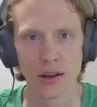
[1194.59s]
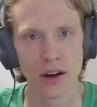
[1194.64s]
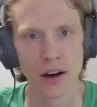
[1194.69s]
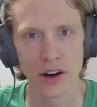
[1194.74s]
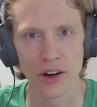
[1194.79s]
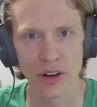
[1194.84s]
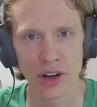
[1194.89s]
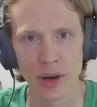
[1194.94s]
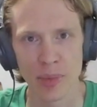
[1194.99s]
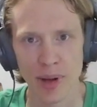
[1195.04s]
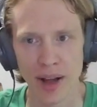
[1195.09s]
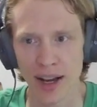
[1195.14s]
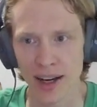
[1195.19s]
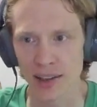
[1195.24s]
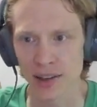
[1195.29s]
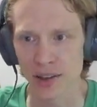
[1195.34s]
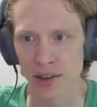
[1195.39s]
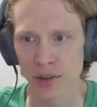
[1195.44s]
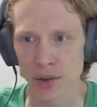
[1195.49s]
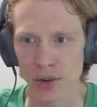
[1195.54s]
All right, back
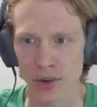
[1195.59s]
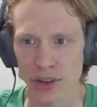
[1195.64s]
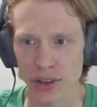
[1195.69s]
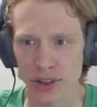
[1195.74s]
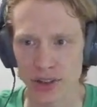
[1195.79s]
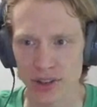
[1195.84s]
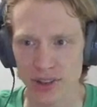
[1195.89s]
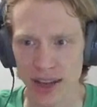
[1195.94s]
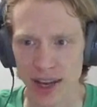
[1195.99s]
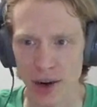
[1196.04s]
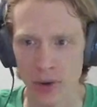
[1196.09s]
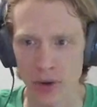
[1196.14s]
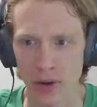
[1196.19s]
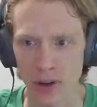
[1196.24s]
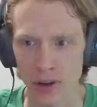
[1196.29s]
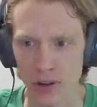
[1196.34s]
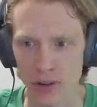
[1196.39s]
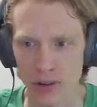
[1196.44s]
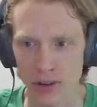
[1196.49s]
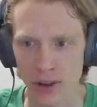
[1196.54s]
in the northeast
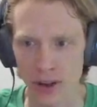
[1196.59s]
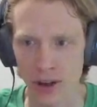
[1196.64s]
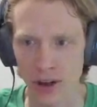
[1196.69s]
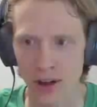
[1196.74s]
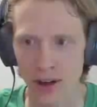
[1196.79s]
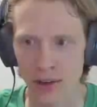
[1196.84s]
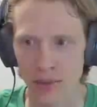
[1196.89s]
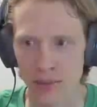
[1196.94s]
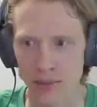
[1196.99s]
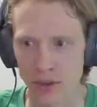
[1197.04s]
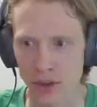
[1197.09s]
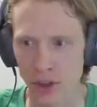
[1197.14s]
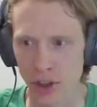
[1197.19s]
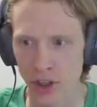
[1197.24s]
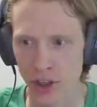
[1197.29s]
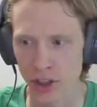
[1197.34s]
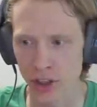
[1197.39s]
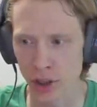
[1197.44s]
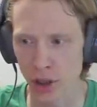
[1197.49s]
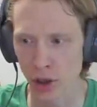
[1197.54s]
tower, you're
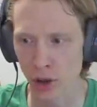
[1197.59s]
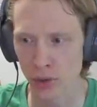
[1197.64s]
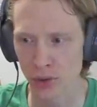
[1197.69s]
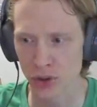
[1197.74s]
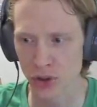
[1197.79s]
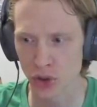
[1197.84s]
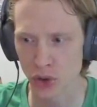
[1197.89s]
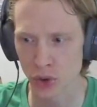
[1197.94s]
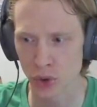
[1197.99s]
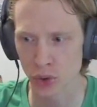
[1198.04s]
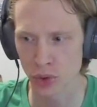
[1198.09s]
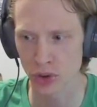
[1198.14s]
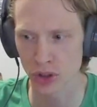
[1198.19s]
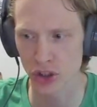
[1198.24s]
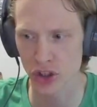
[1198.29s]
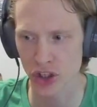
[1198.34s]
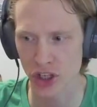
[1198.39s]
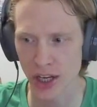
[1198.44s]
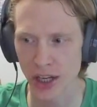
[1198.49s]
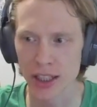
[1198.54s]
gonna go to
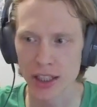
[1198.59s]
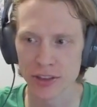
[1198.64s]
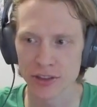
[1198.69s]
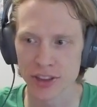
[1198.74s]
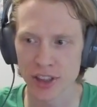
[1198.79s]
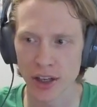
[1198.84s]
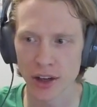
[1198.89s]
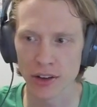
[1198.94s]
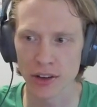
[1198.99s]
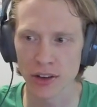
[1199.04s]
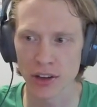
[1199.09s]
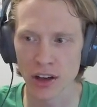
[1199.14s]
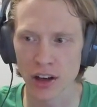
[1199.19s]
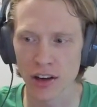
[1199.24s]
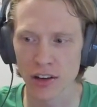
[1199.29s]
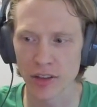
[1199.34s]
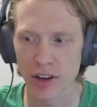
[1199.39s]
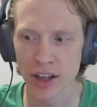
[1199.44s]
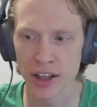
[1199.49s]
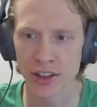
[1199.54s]
Shade of
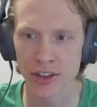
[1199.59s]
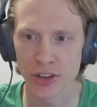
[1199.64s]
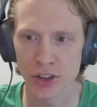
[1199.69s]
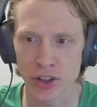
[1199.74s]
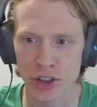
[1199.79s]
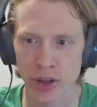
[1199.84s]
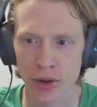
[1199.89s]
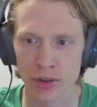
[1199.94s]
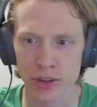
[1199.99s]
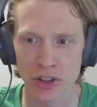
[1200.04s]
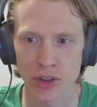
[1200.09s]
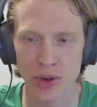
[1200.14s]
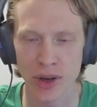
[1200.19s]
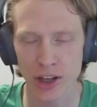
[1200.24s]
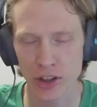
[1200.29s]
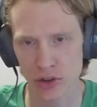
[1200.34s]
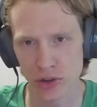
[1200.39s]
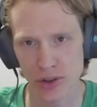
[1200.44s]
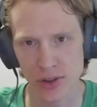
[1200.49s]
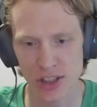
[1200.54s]
Terralov, and you're going to
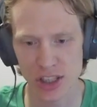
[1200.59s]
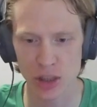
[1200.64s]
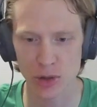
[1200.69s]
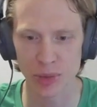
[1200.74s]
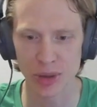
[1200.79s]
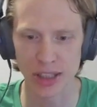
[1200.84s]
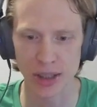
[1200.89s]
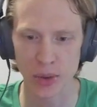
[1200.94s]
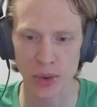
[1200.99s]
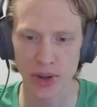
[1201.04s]
actually speak